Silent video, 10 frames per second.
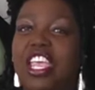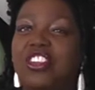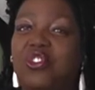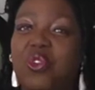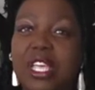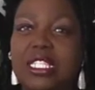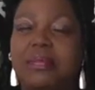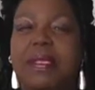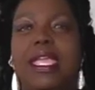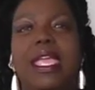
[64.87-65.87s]
And
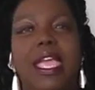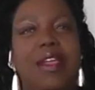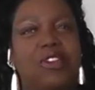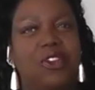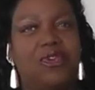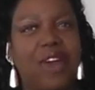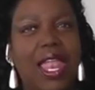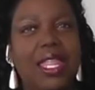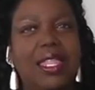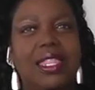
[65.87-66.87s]
trust me, if you
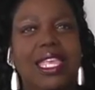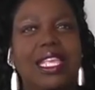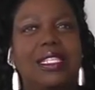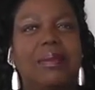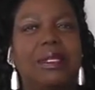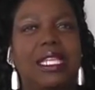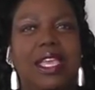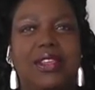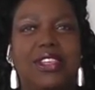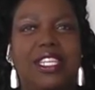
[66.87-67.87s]
follow the things I'm going to
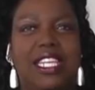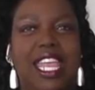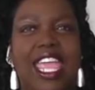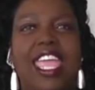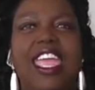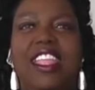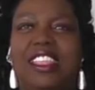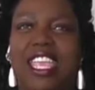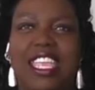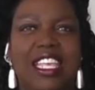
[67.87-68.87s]
tell you today,
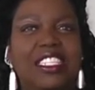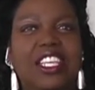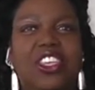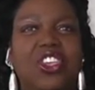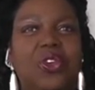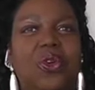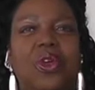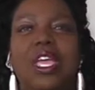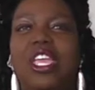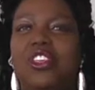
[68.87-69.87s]
there is a
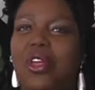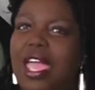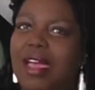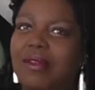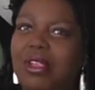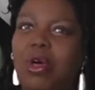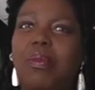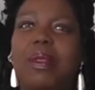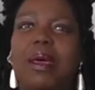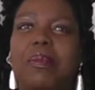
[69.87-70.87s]
cure. You'll have
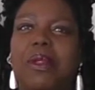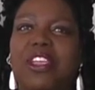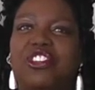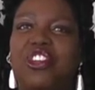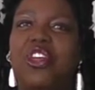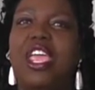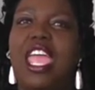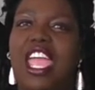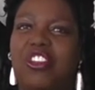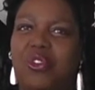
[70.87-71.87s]
low blood pressure
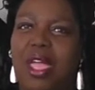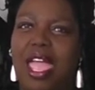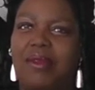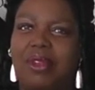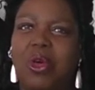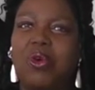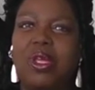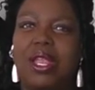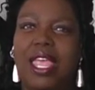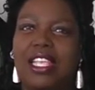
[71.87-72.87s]
and you'll have
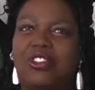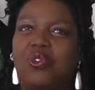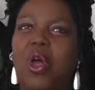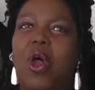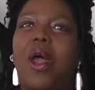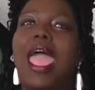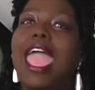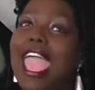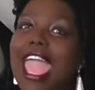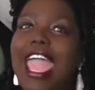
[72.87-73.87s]
low cholesterol,
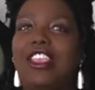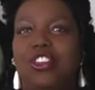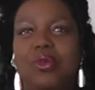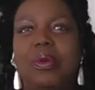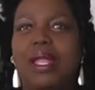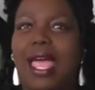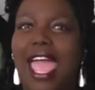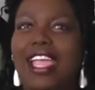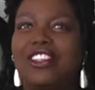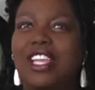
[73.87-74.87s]
and you will
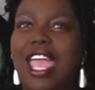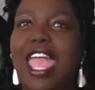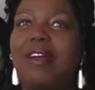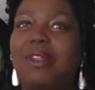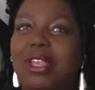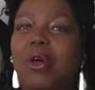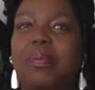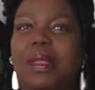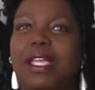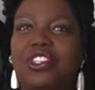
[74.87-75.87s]
actually have a
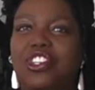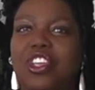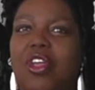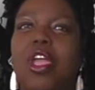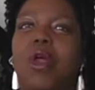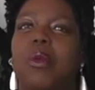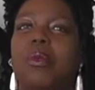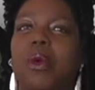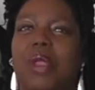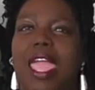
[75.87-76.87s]
low blood sugar.
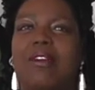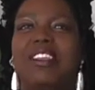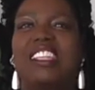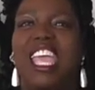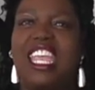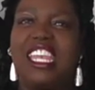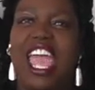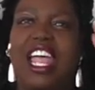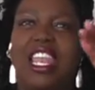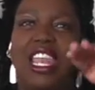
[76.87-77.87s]
We want everything
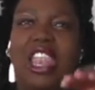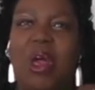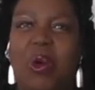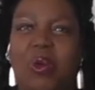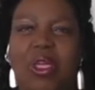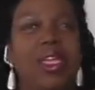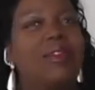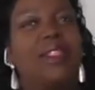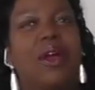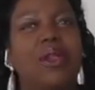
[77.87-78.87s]
now low.
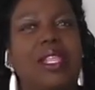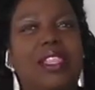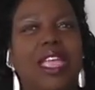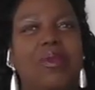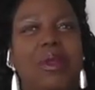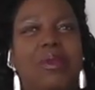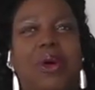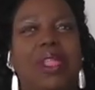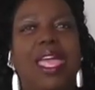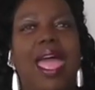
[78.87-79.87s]
The only thing we
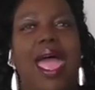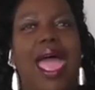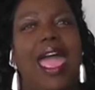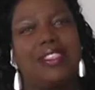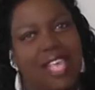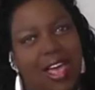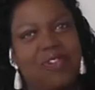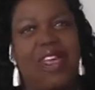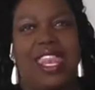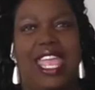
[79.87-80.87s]
want high is our
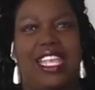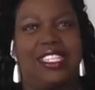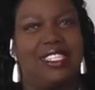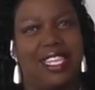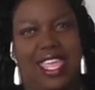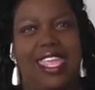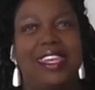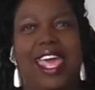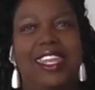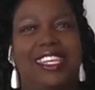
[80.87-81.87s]
finances and
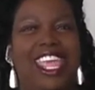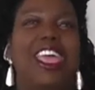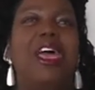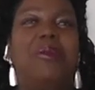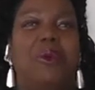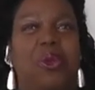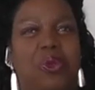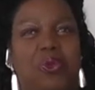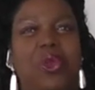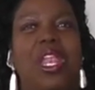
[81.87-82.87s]
getting out of debt, but
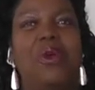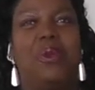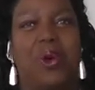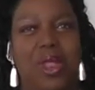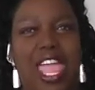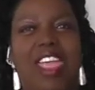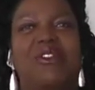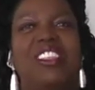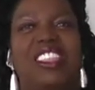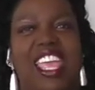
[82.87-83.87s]
we really want
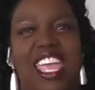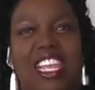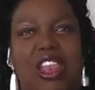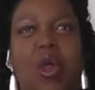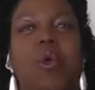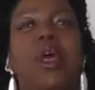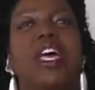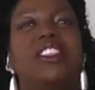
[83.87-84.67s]
everything low.